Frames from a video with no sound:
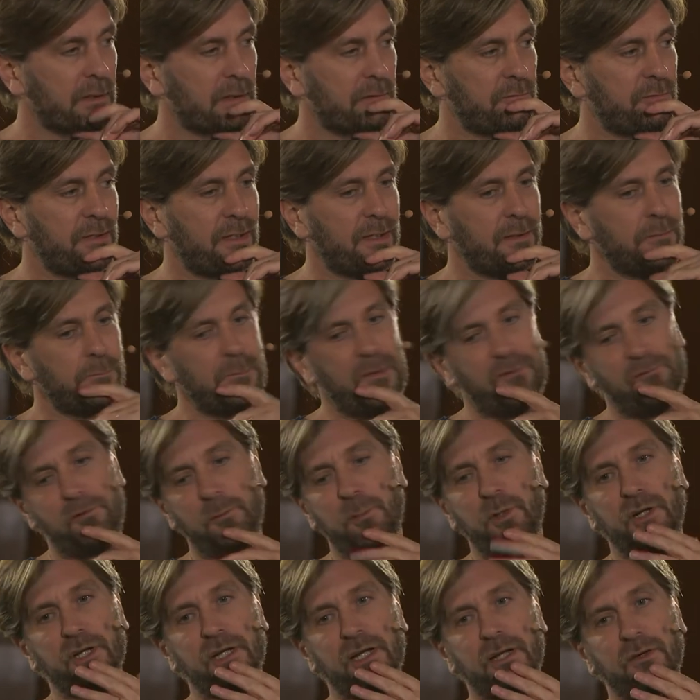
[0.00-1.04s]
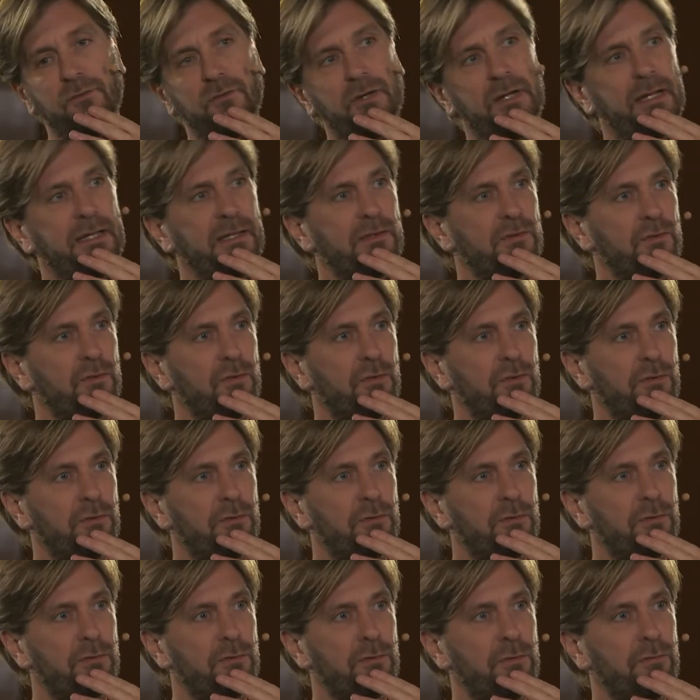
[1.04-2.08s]
feel that everybody can relate to
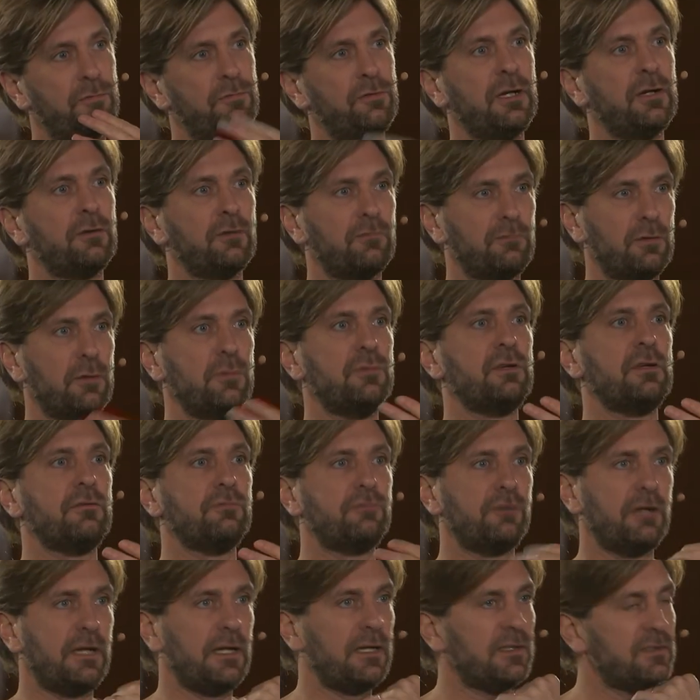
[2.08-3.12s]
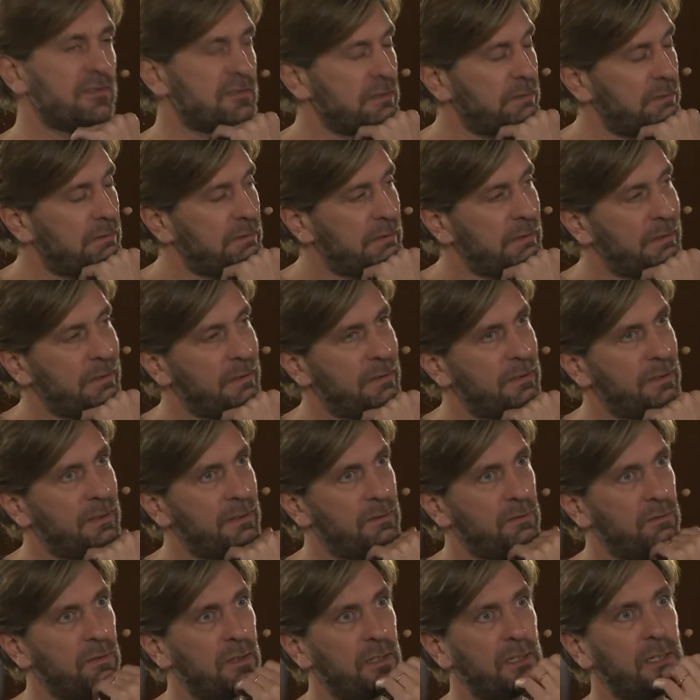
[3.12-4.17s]
the fear of losing face
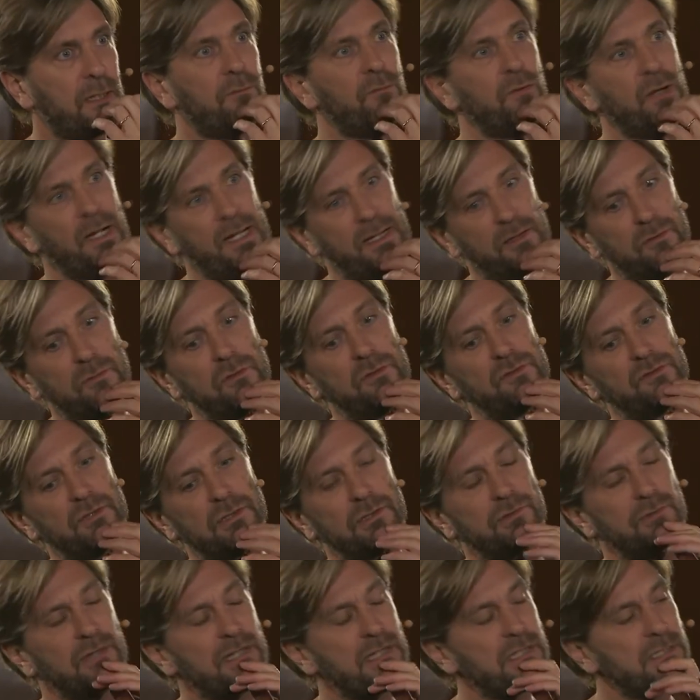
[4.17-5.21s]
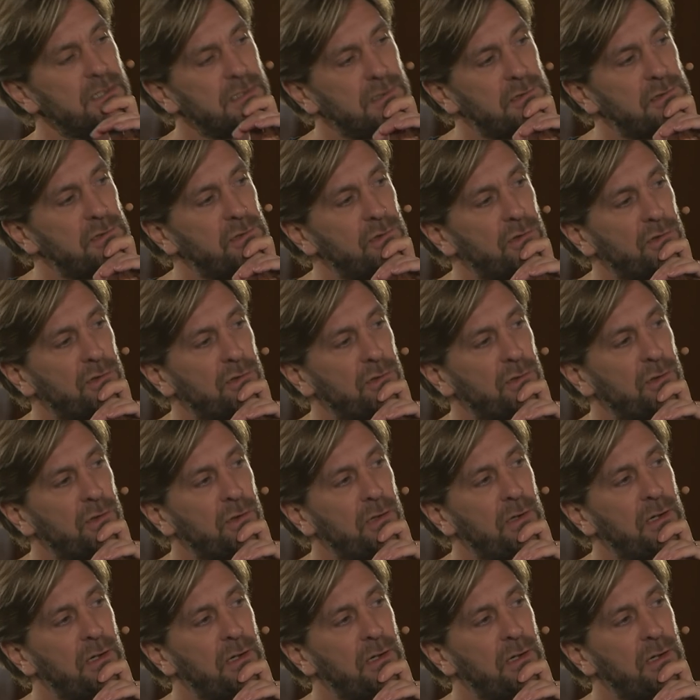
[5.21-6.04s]
and they can relate to the situation. So.